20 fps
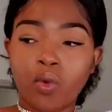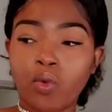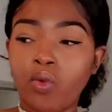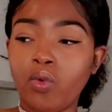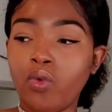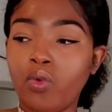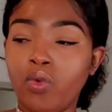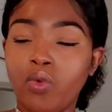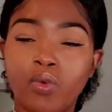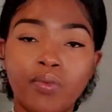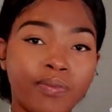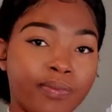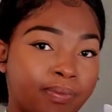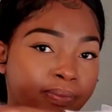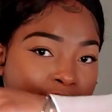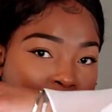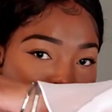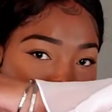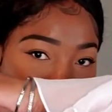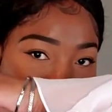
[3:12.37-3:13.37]
Ooh,
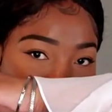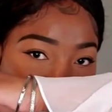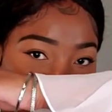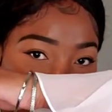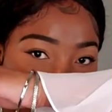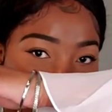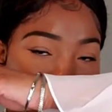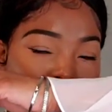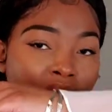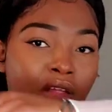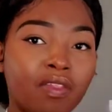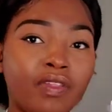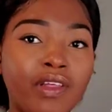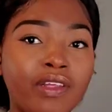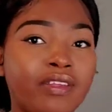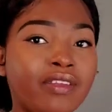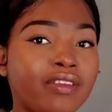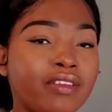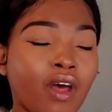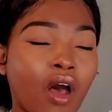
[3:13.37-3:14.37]

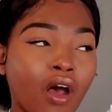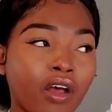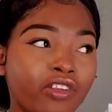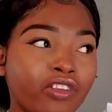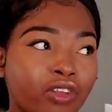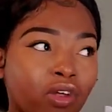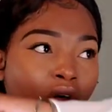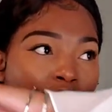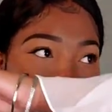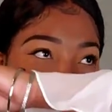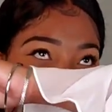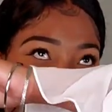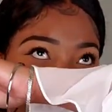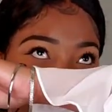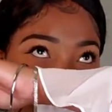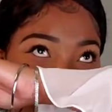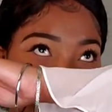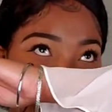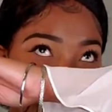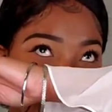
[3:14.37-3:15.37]
this is also
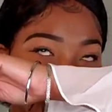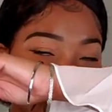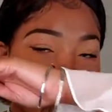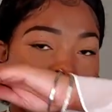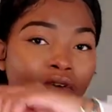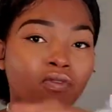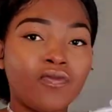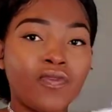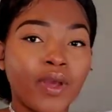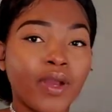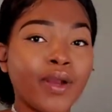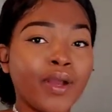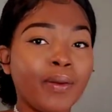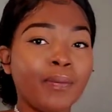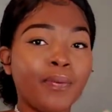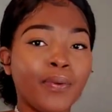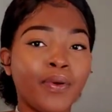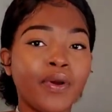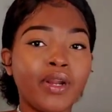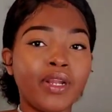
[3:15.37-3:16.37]
a
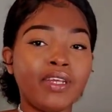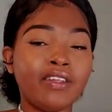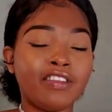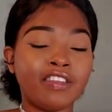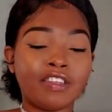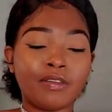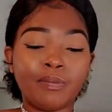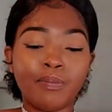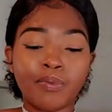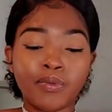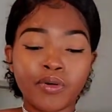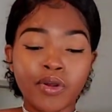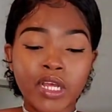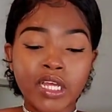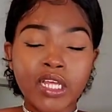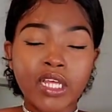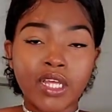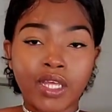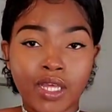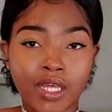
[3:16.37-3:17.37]
very pretty
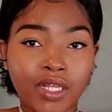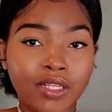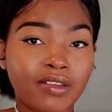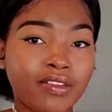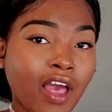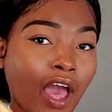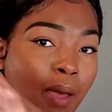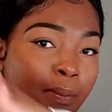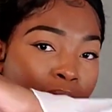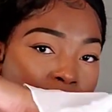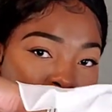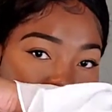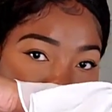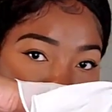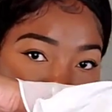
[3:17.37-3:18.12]
springy type of